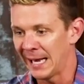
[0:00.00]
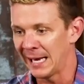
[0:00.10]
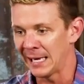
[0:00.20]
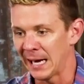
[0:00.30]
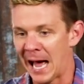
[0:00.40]

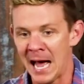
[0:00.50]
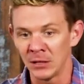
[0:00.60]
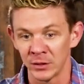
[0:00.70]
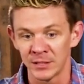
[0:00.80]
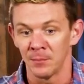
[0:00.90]
And I
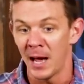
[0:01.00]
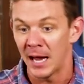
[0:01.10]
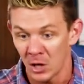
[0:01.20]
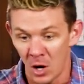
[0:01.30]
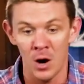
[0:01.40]
looked at
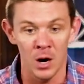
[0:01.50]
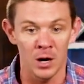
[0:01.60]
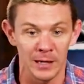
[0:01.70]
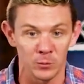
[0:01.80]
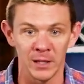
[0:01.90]
my
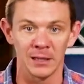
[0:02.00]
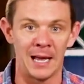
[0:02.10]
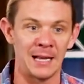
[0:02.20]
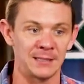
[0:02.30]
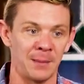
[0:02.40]
car and
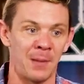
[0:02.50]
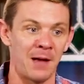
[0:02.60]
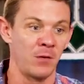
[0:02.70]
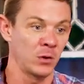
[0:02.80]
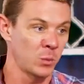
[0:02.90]
realized that
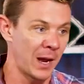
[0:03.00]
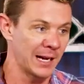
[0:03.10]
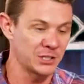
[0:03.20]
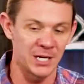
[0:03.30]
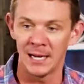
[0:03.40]
my
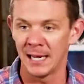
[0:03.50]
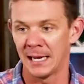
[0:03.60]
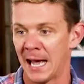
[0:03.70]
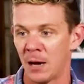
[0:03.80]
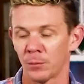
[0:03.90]
Volkswagen Jetta
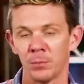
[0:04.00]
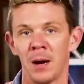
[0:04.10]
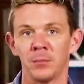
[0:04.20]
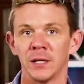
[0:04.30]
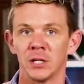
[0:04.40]
and I were
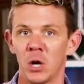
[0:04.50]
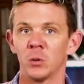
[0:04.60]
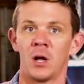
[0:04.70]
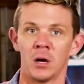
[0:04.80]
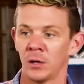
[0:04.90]
probably no
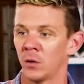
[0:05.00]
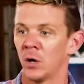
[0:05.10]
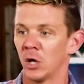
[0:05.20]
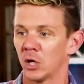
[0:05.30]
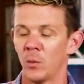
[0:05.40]
longer